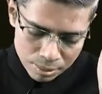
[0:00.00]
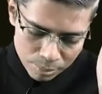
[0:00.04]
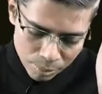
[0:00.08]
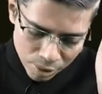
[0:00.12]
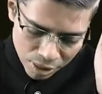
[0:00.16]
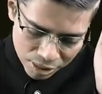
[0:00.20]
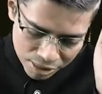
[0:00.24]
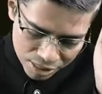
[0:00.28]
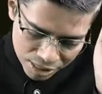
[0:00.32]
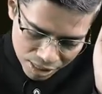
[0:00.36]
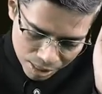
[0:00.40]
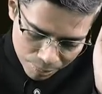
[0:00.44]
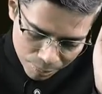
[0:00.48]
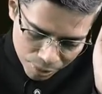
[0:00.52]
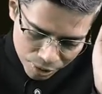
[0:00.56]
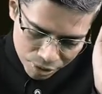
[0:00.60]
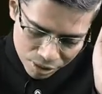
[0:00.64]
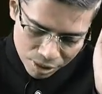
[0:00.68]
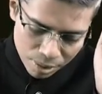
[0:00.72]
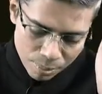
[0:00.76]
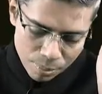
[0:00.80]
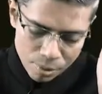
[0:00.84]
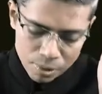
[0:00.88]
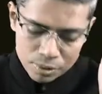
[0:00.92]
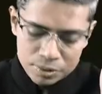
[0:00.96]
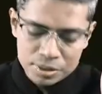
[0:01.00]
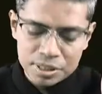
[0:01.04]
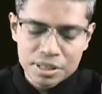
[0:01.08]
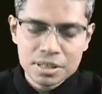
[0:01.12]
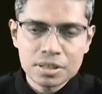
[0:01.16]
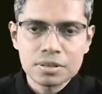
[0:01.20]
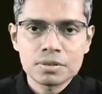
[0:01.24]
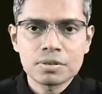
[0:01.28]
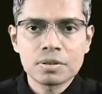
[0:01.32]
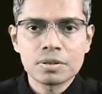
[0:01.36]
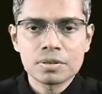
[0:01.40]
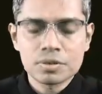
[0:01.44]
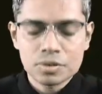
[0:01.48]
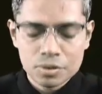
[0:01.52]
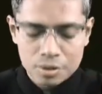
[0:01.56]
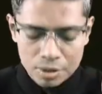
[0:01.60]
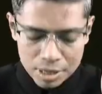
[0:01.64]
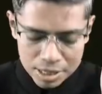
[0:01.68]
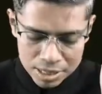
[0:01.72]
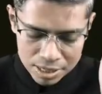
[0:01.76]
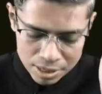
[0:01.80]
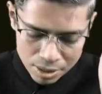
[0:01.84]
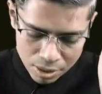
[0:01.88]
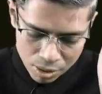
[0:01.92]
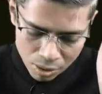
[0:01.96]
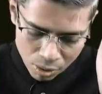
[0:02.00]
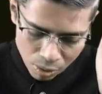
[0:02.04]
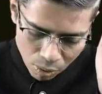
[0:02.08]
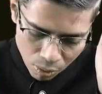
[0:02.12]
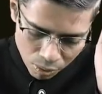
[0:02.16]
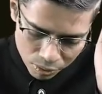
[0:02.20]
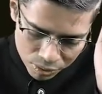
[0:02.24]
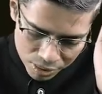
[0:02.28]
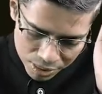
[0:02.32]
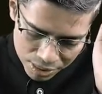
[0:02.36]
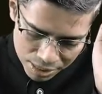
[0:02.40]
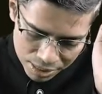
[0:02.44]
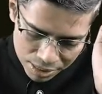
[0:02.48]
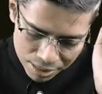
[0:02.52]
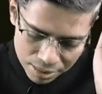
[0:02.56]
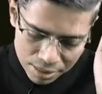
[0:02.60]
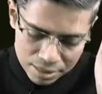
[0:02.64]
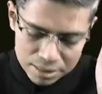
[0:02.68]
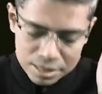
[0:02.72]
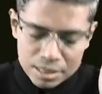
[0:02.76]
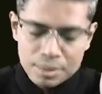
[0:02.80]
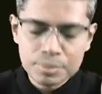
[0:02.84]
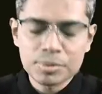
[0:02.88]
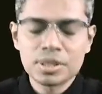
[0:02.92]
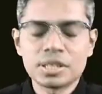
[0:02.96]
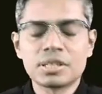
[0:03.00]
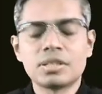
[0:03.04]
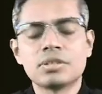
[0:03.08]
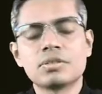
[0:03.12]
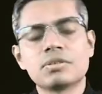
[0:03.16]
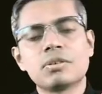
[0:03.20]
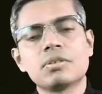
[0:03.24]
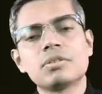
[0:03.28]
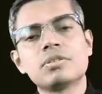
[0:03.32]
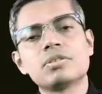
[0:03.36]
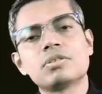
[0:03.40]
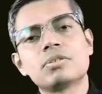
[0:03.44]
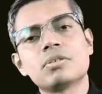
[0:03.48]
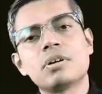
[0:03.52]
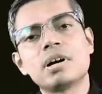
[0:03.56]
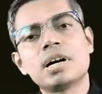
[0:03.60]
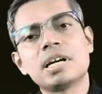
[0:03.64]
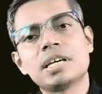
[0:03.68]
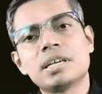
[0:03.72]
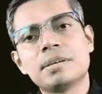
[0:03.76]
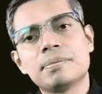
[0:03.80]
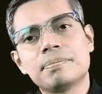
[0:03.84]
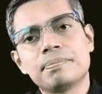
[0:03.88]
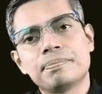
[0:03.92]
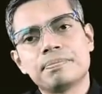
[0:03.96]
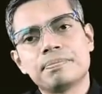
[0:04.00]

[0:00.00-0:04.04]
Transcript: partial pressure of oxygen is also high, oxygen consumption is also high.